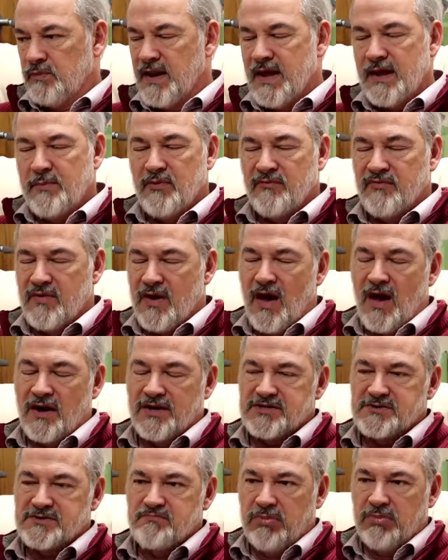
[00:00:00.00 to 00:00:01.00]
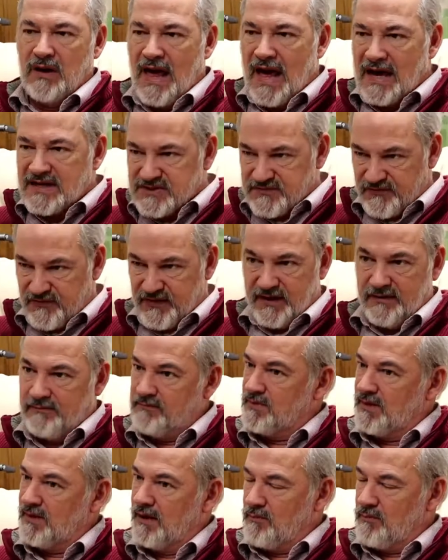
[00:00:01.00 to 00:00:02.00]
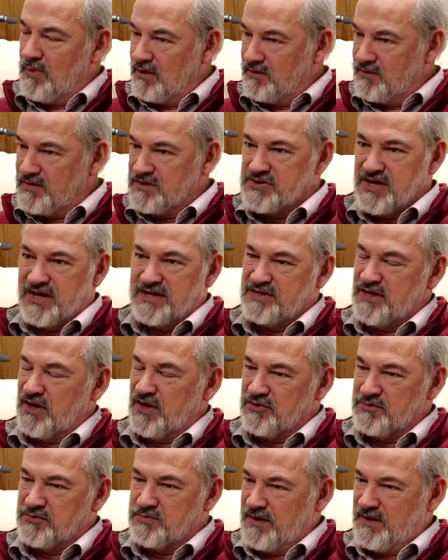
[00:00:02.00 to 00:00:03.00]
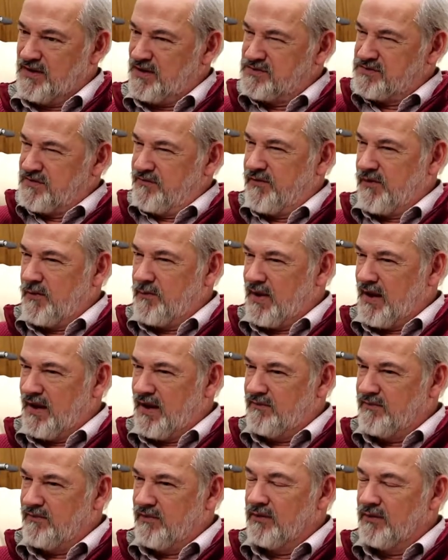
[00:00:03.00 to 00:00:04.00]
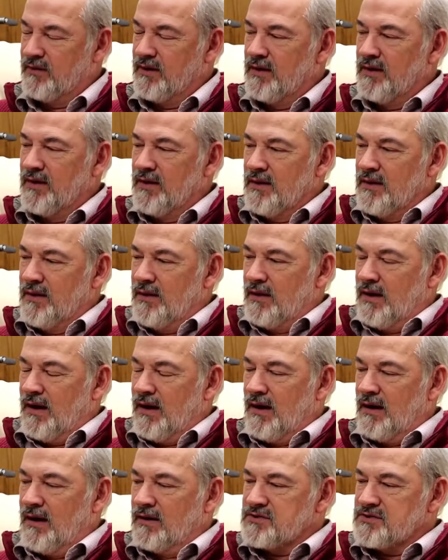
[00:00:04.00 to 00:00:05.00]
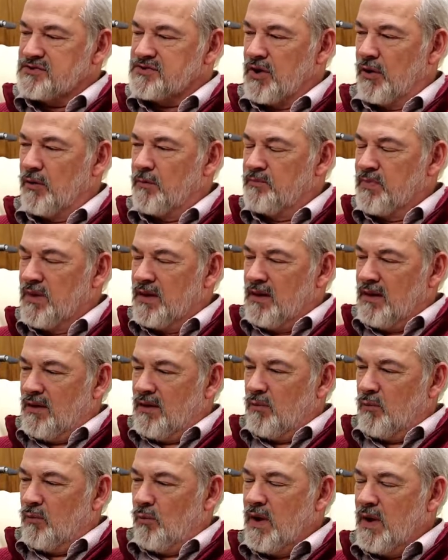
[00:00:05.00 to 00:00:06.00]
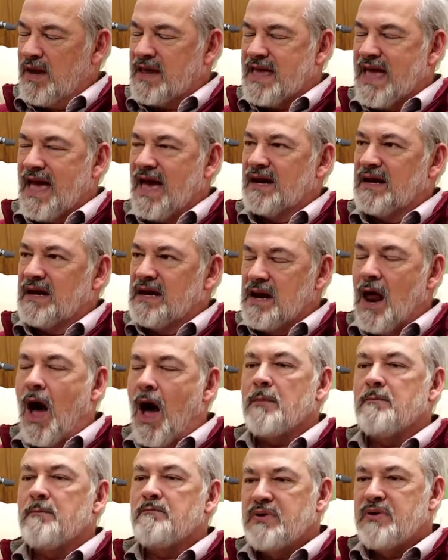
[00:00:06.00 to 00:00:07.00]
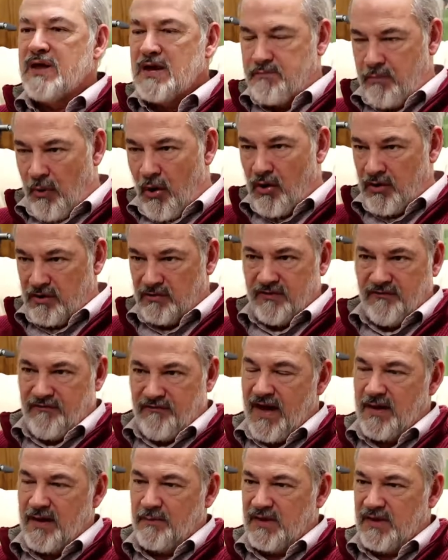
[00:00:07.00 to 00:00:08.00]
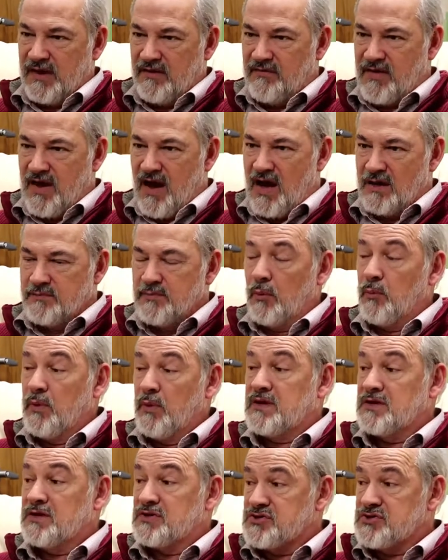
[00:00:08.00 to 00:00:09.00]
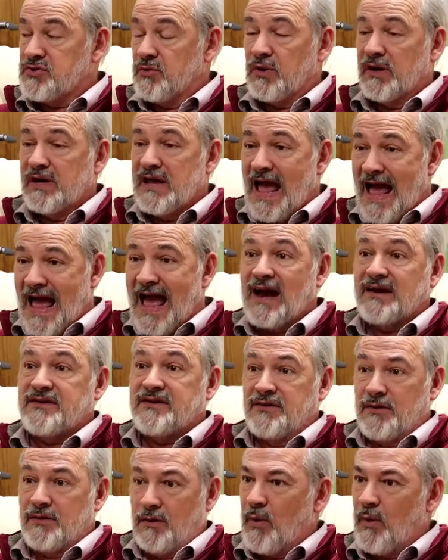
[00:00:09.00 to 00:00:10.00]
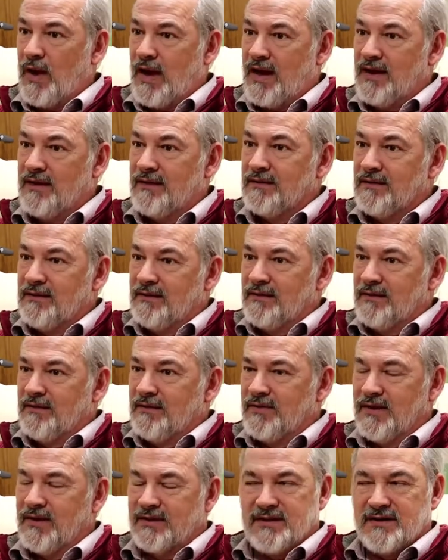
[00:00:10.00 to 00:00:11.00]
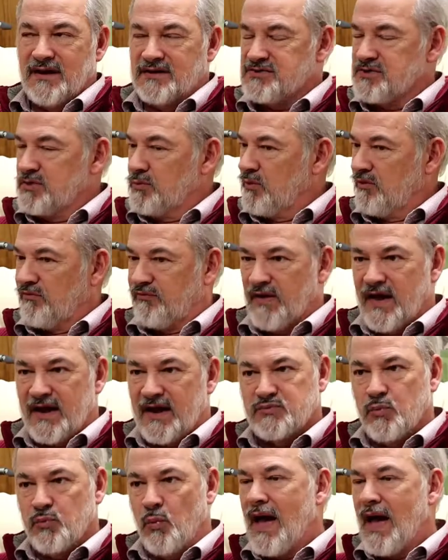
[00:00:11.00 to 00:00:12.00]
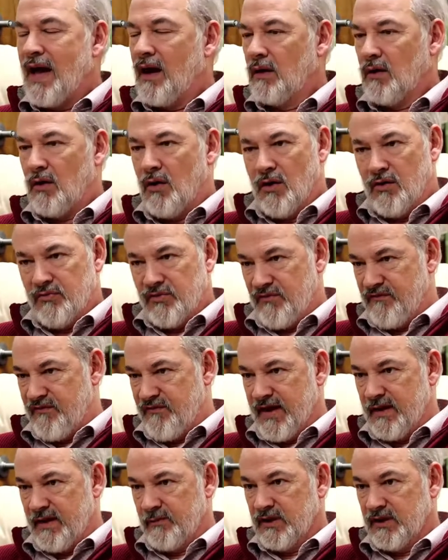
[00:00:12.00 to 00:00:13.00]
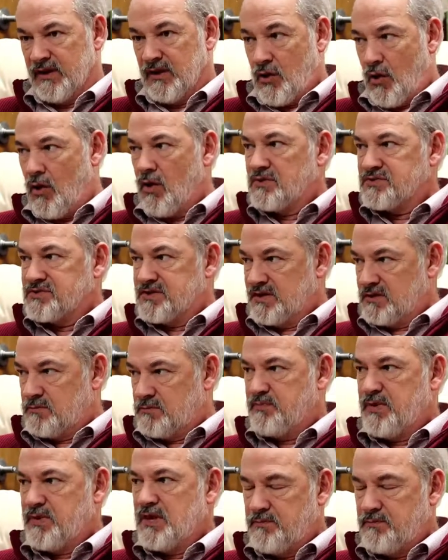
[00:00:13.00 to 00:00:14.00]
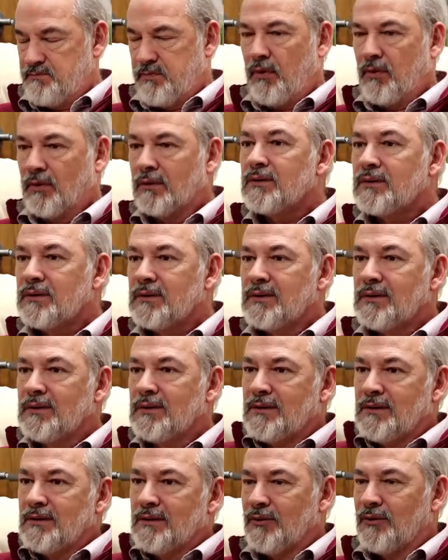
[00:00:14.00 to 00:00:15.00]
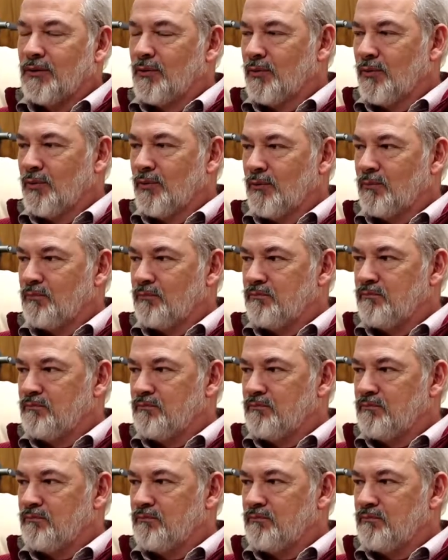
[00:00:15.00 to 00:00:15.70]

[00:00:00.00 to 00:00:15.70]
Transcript: name of God is blasphemed among the Gentiles because of your behavior. Uh, so we can't not be part of the family of God, but we can certainly act in a way that doesn't reflect well on the family, causing people who